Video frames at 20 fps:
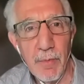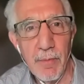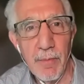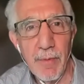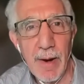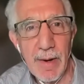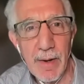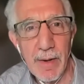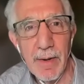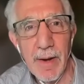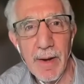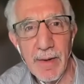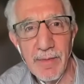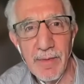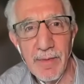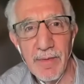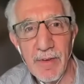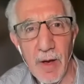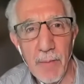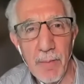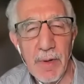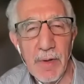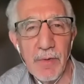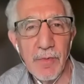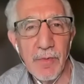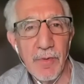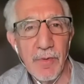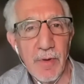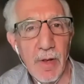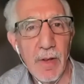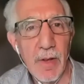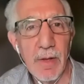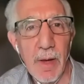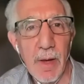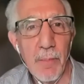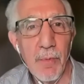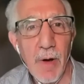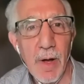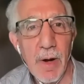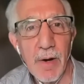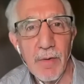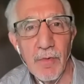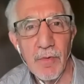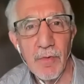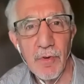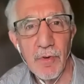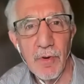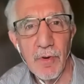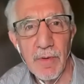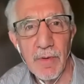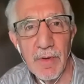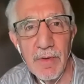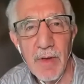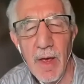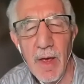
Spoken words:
We recognize these companies are selling a product or service,